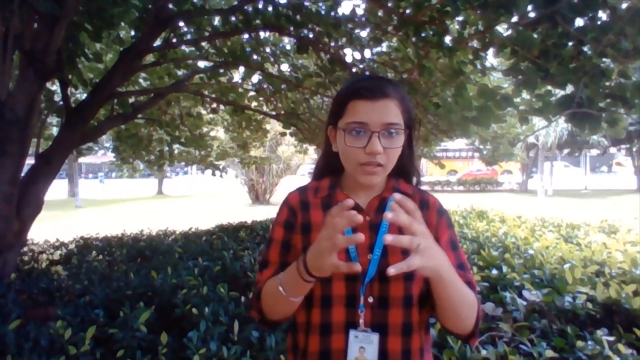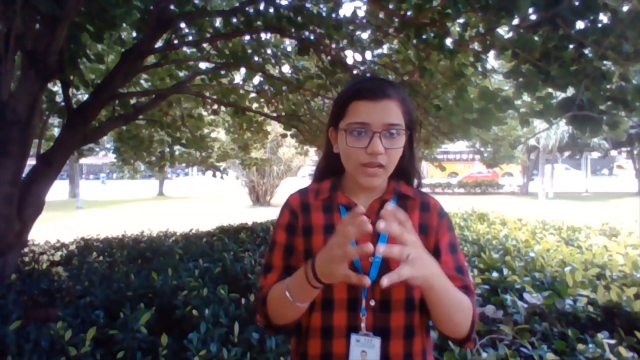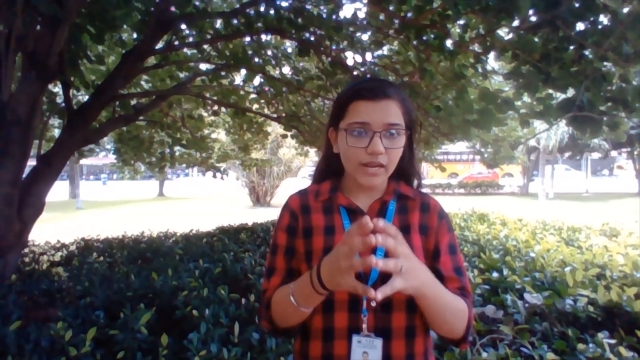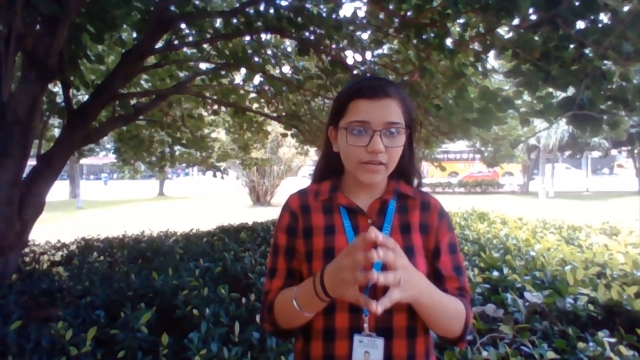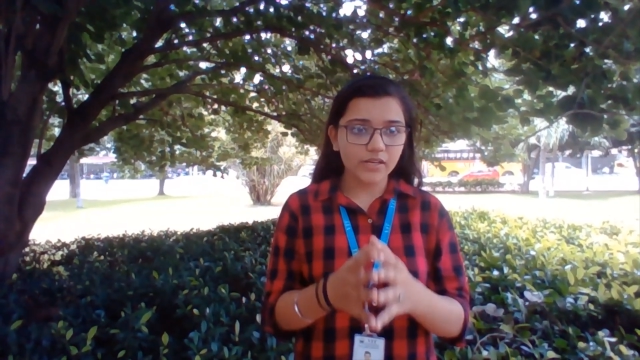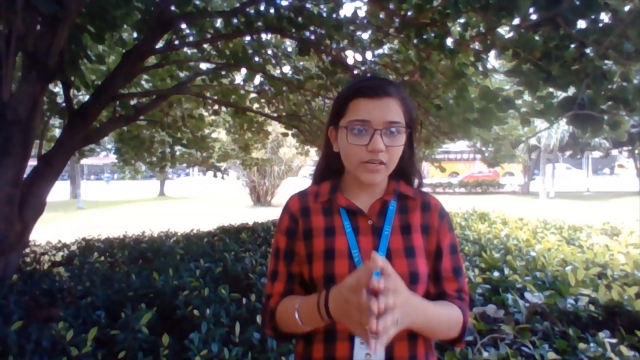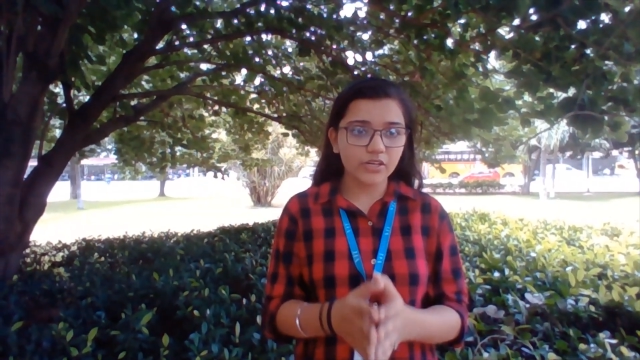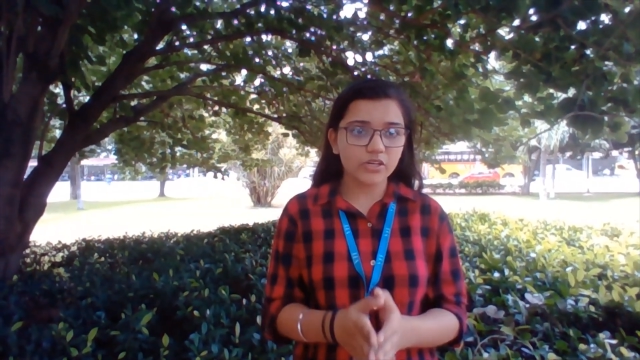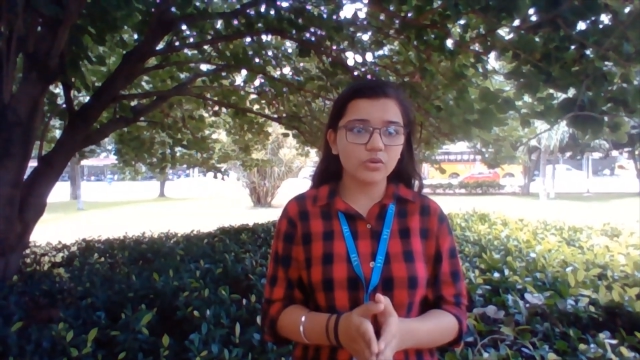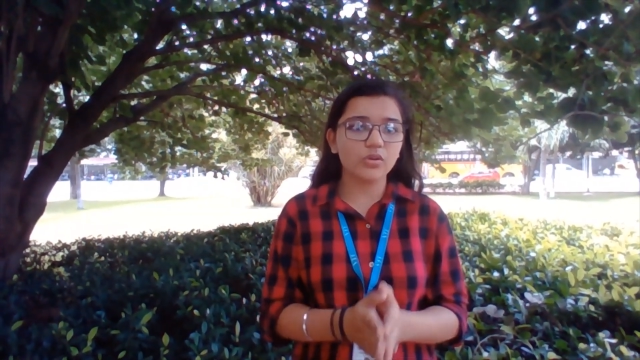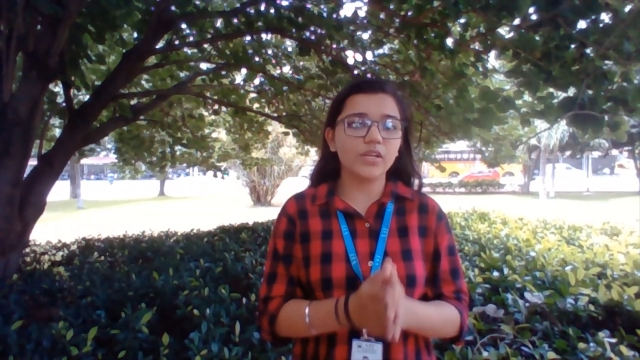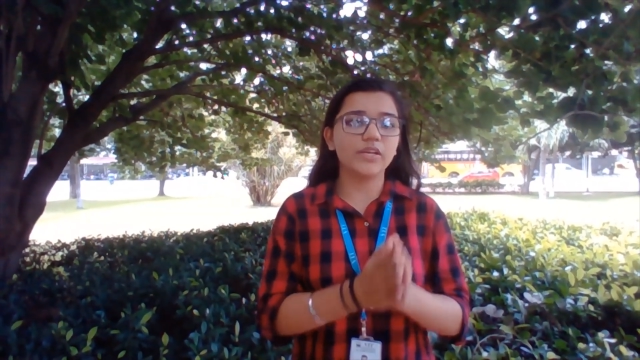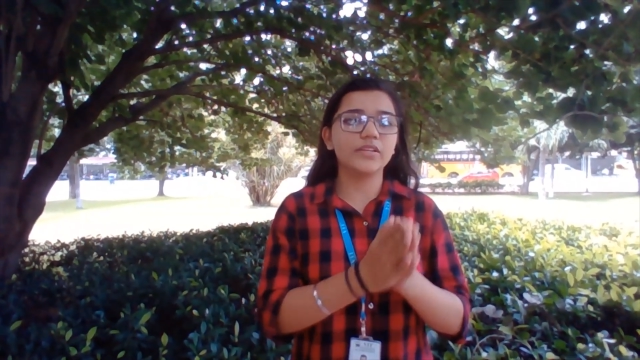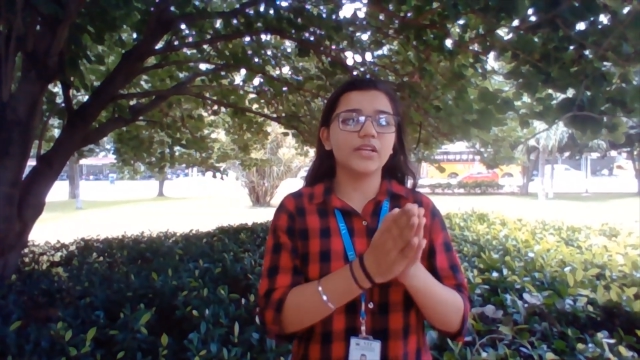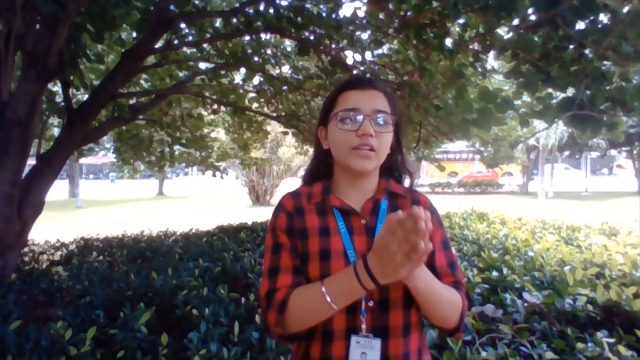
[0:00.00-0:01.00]
and
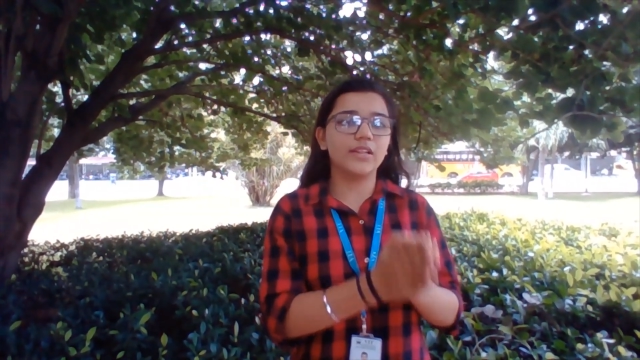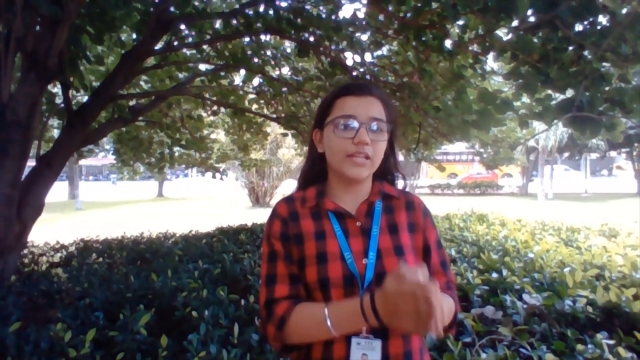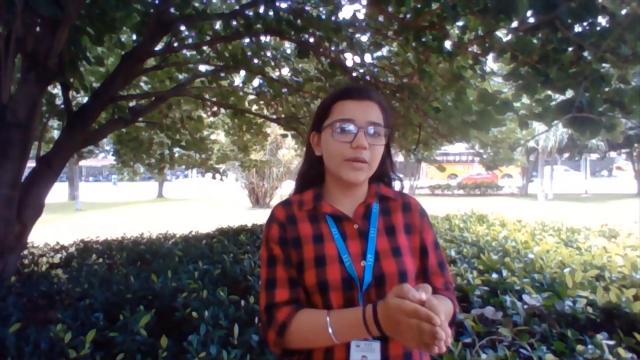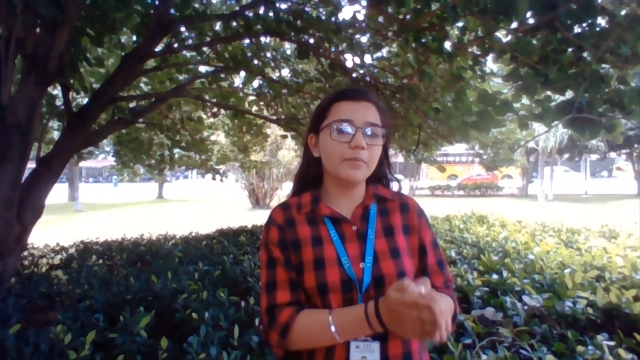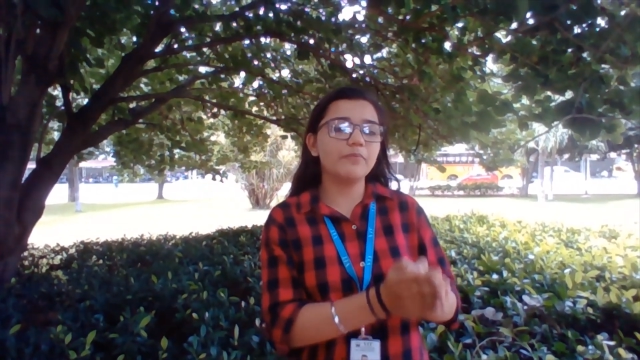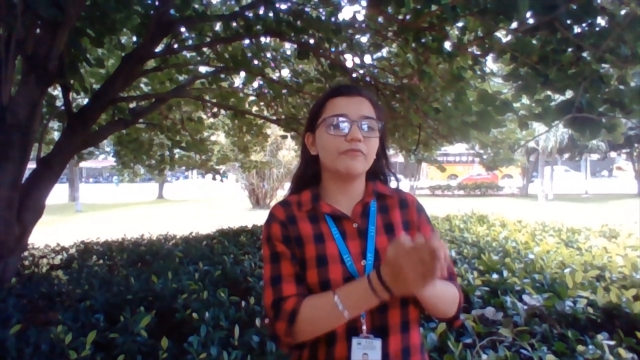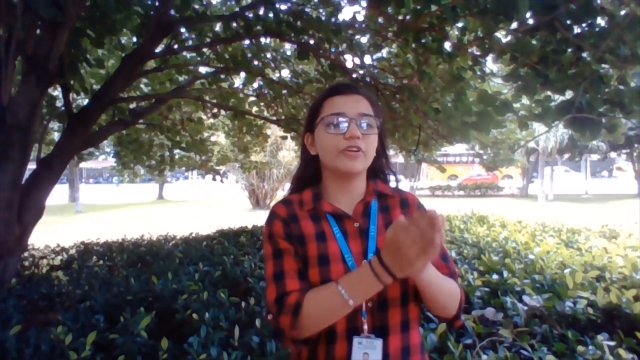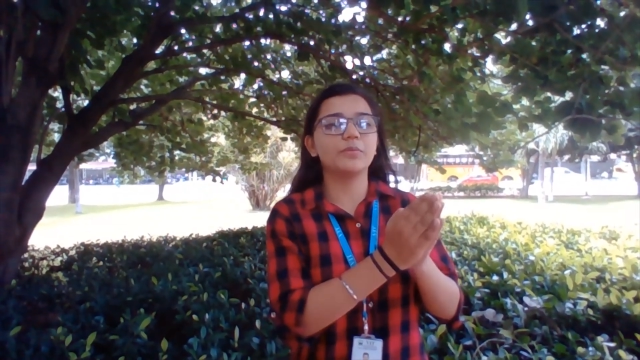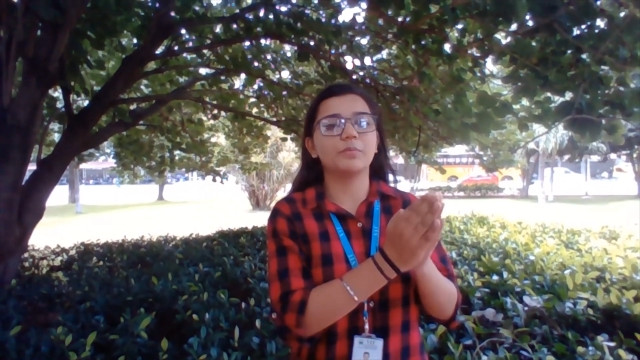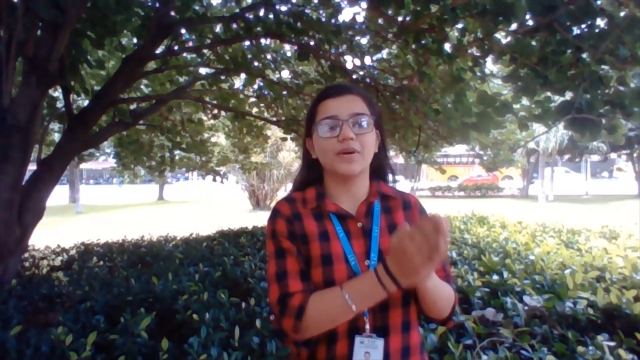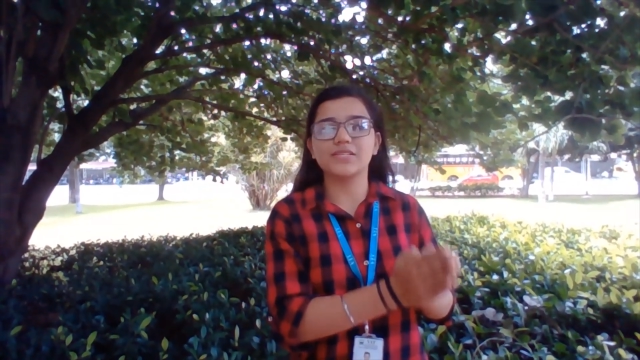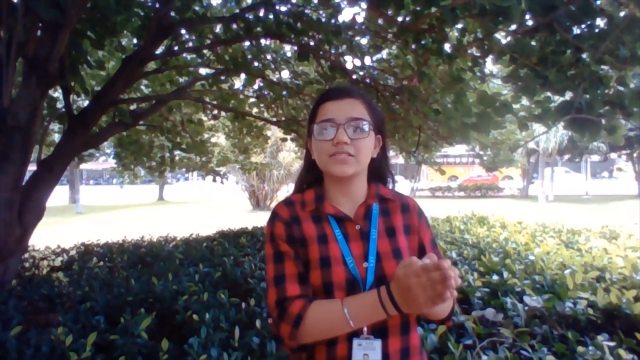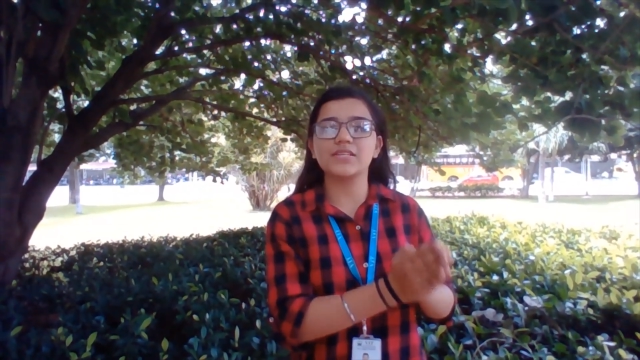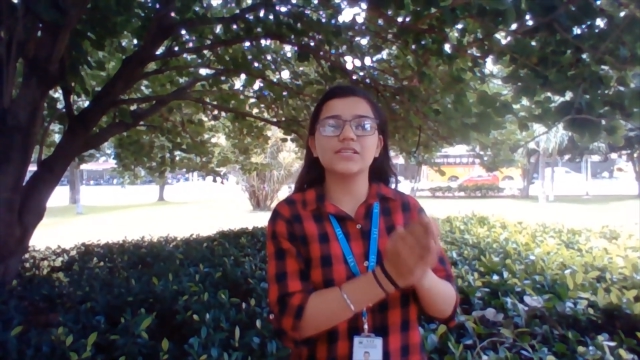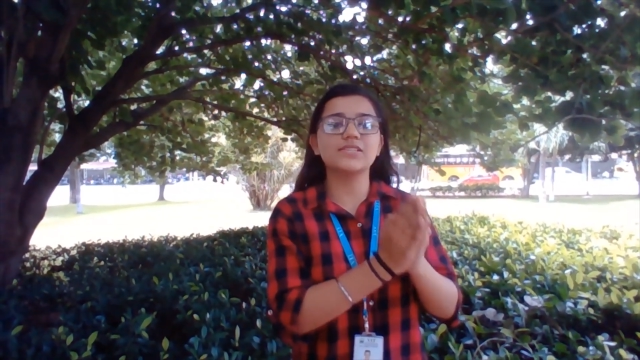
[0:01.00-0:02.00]
controlling the limb with
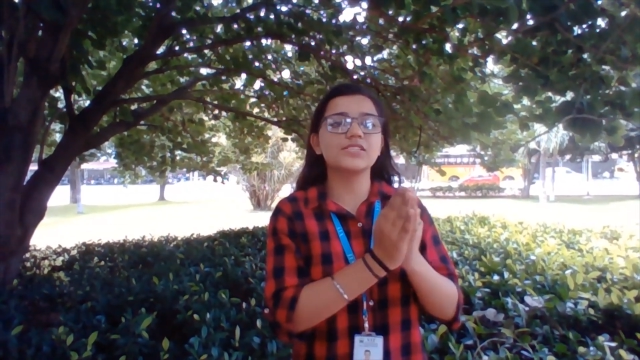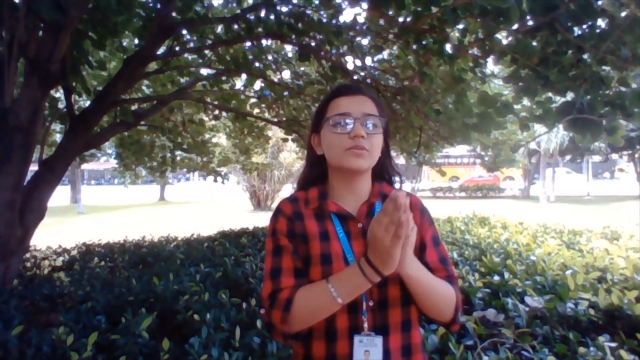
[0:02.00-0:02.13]
muscle